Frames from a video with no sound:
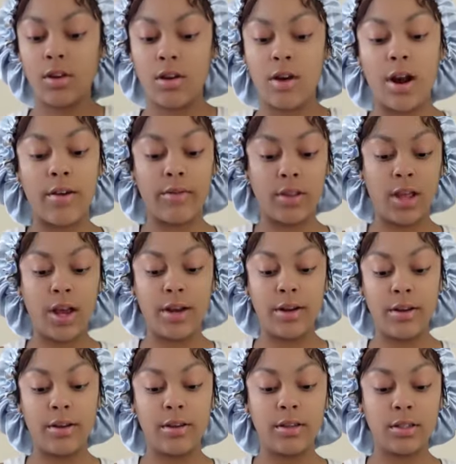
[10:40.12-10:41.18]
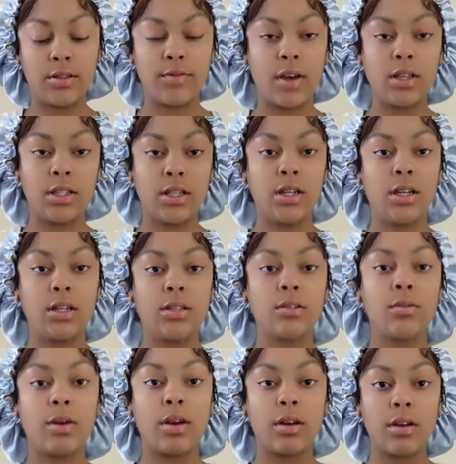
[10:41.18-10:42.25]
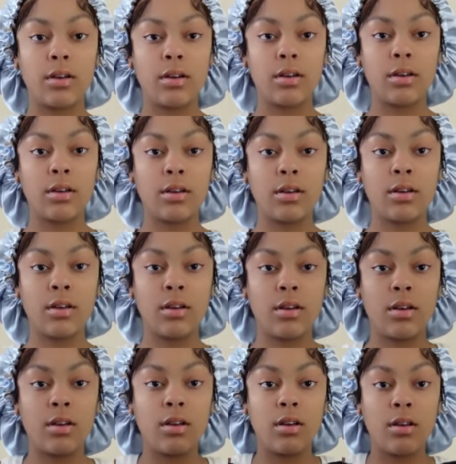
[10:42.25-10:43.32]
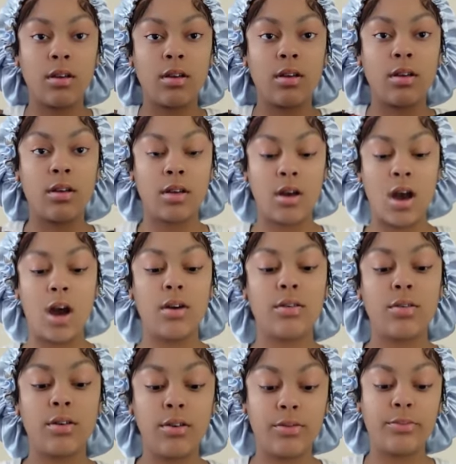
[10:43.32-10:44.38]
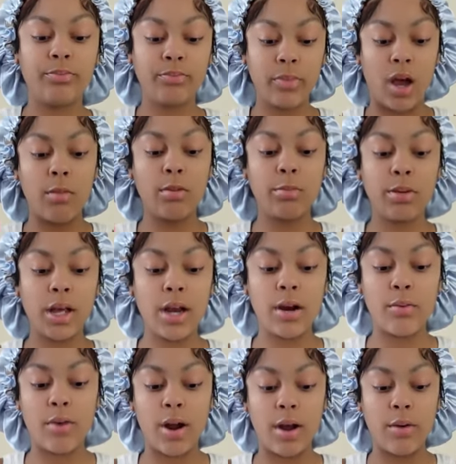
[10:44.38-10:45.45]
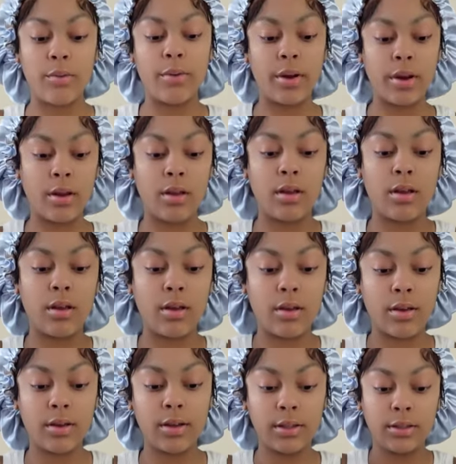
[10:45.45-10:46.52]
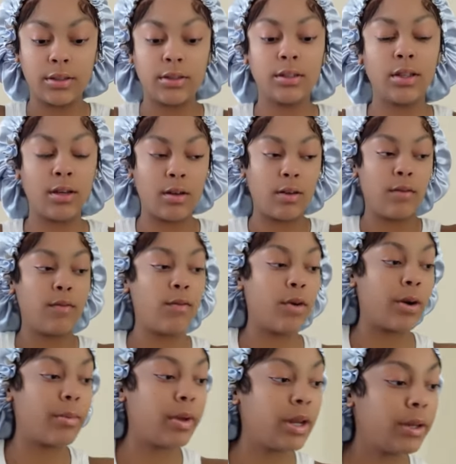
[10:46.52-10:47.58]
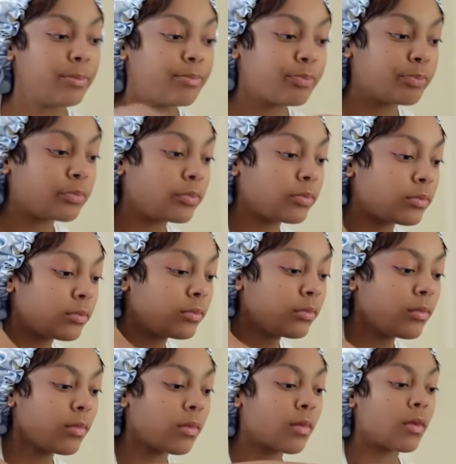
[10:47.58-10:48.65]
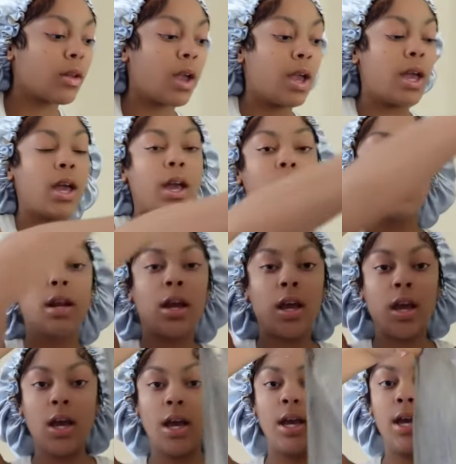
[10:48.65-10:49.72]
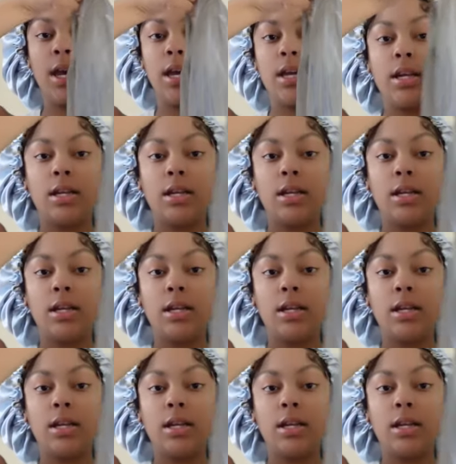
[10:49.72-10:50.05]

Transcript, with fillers: or have it like this facing this way I don't know I'm gonna play around with it for a minute and in